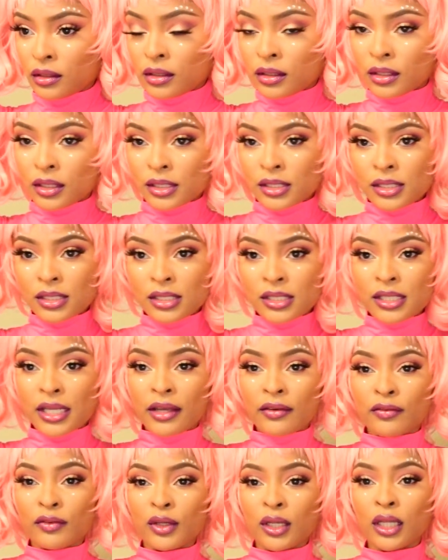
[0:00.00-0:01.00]
This is
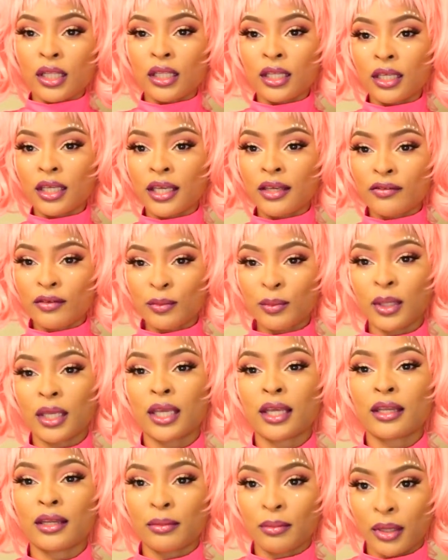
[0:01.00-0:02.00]
definitely giving me
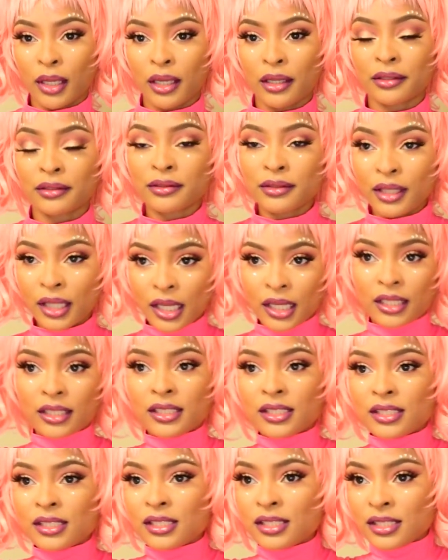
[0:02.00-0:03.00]
anime. Like,
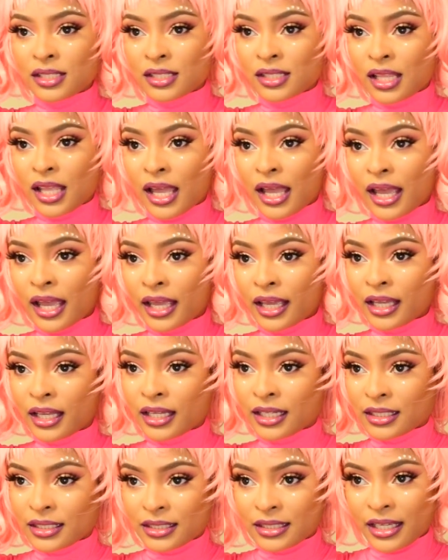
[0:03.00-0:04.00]
this is like
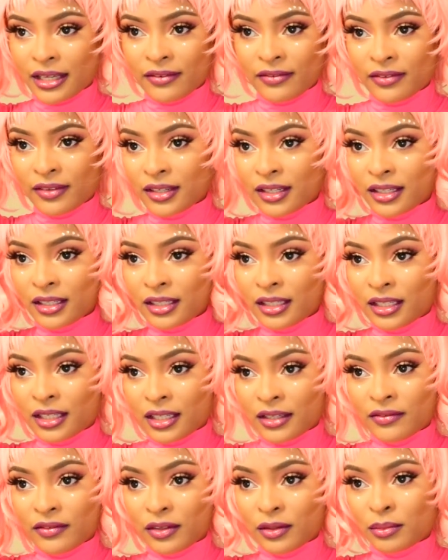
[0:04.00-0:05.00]
definitely
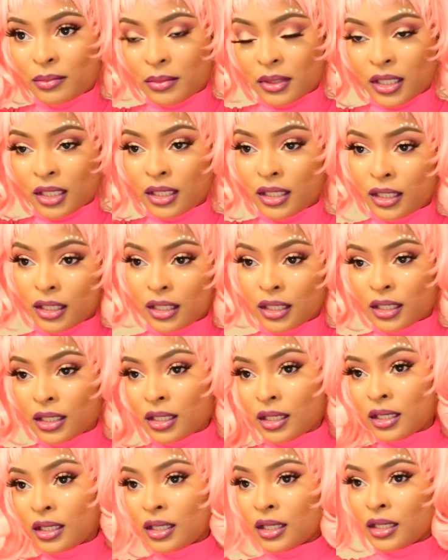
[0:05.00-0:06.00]
giving me
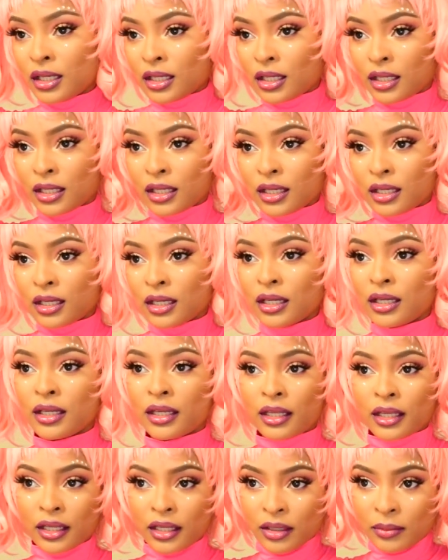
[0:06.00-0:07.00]
an
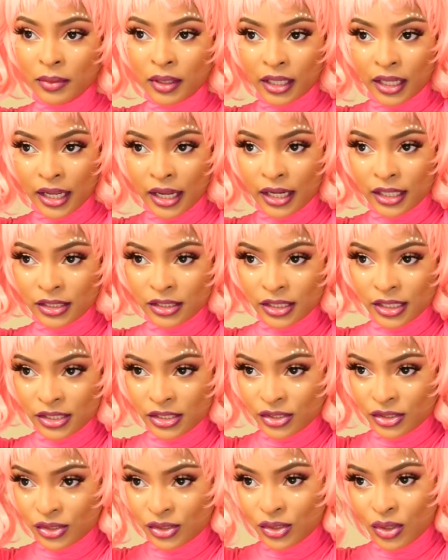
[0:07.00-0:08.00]
anime character. I
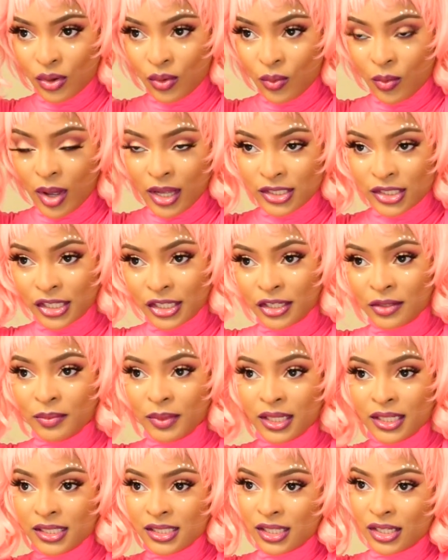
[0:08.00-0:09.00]
just don't watch
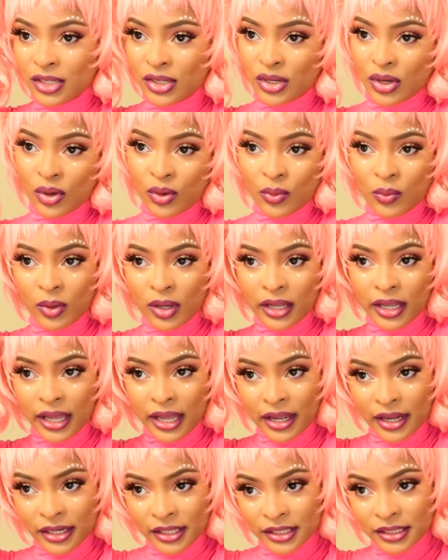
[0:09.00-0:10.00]
anime to know what
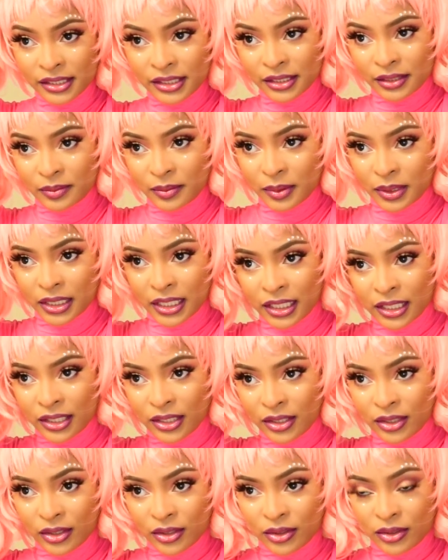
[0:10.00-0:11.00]
character, but I
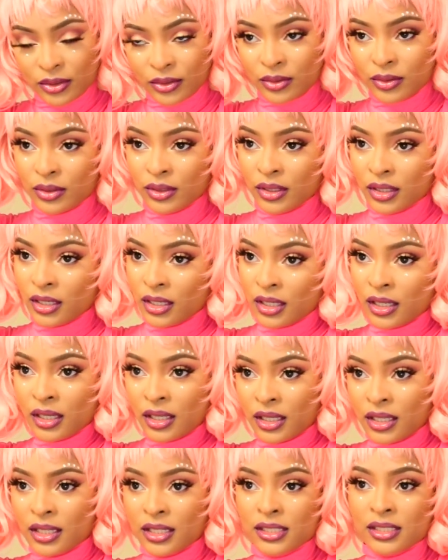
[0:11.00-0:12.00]
know.
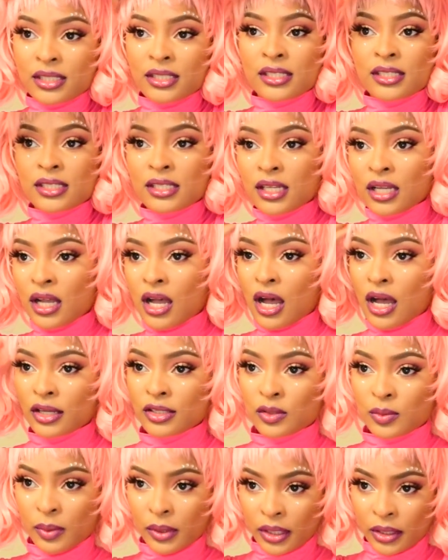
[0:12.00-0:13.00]
Because this is a
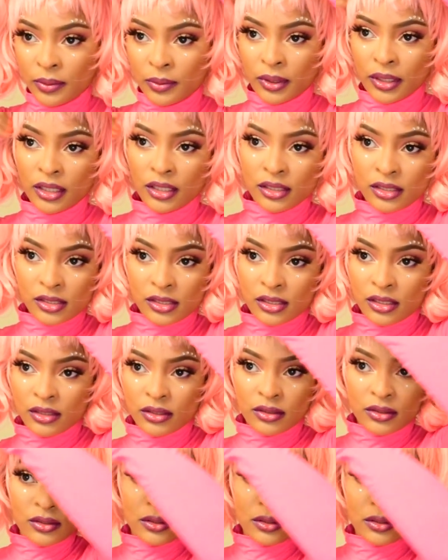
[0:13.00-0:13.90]
cosplay wig, so